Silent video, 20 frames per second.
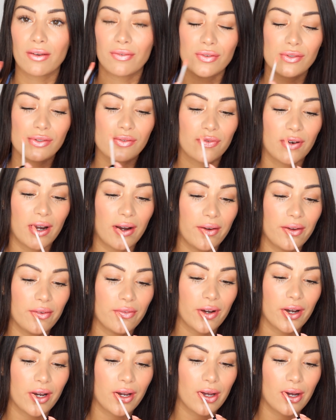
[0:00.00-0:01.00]
It was very,
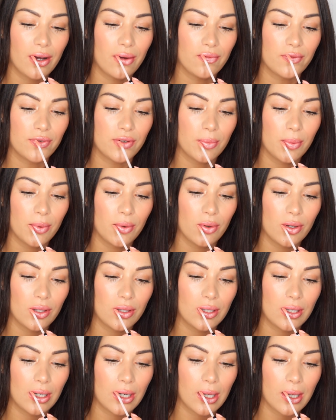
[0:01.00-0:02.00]
very comfortable
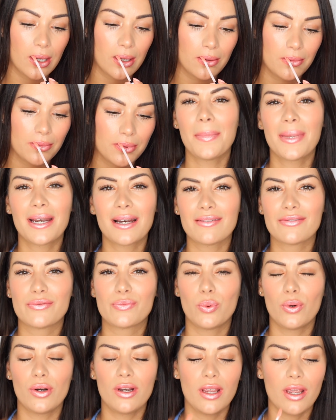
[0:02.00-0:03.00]
on the lip. I mean, I
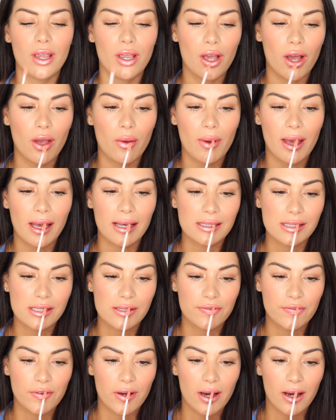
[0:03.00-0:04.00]
wouldn't go
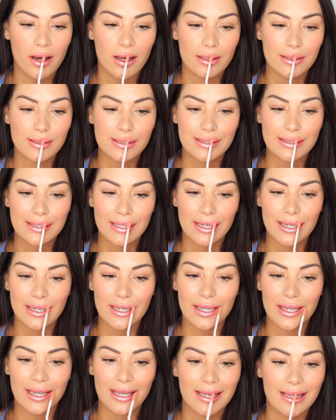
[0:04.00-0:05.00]
as far as
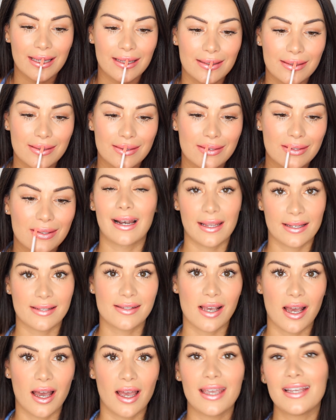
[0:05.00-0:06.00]
saying it's
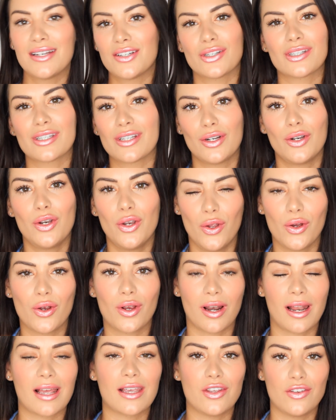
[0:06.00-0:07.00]
glitter. It doesn't
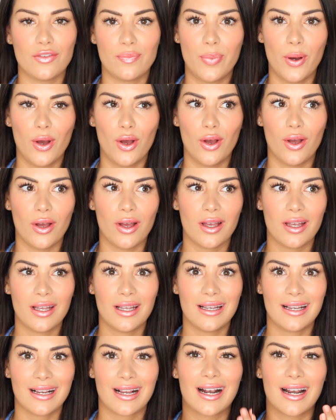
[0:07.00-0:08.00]
look like you've put
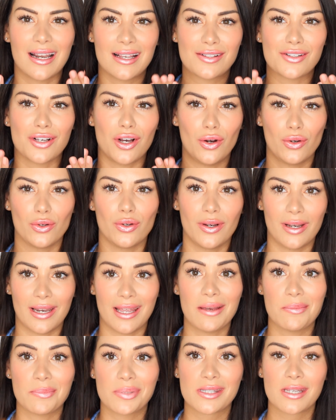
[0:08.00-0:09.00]
glitter on your
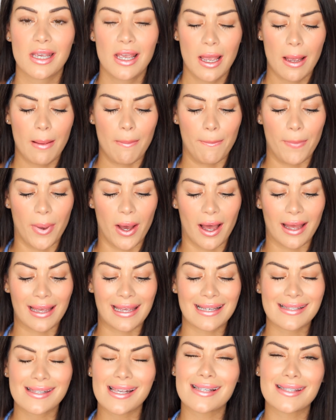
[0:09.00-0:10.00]
lips, but I
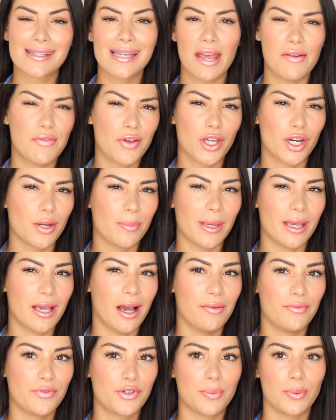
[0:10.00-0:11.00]
guess that's never going to be
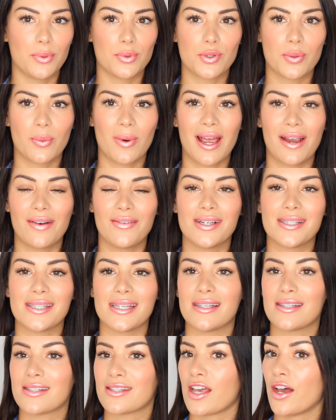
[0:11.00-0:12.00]
comfortable to wear, is
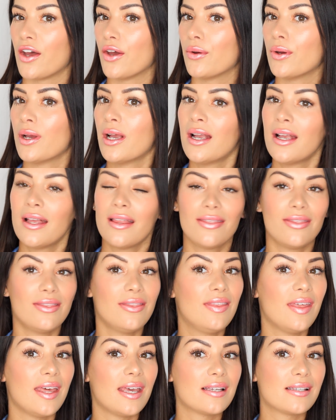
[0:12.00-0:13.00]
it? So
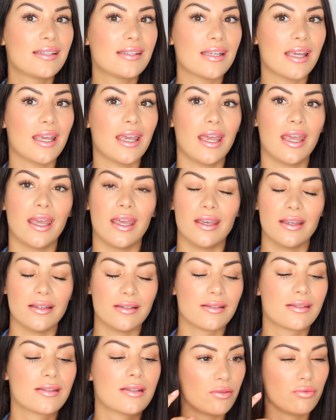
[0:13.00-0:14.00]
this
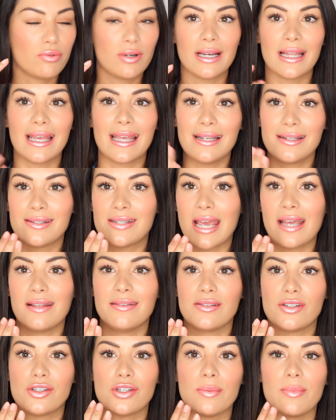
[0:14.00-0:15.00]
is a really
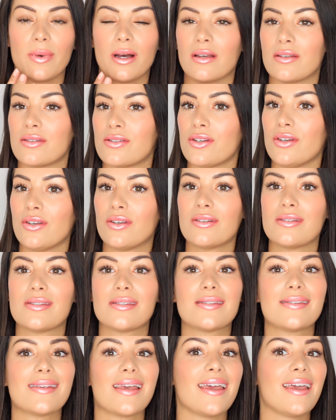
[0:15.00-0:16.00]
intense shimmer. So you can
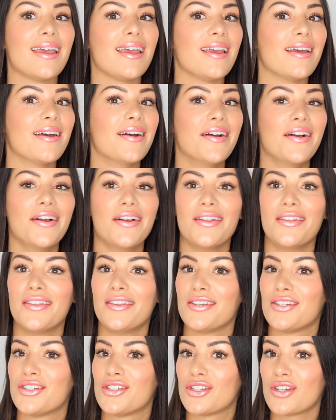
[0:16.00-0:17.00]
see
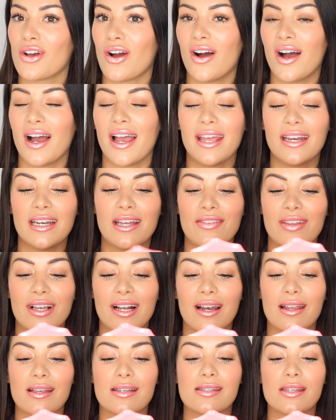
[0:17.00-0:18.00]
the shine and the
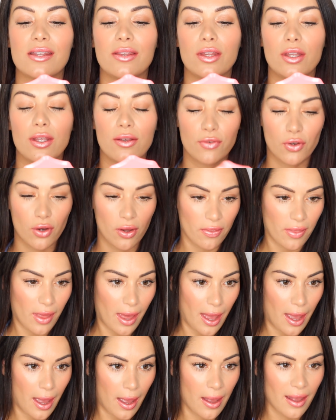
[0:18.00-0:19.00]
glisten that you've got
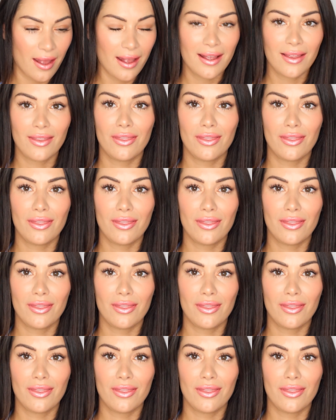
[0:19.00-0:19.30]
there.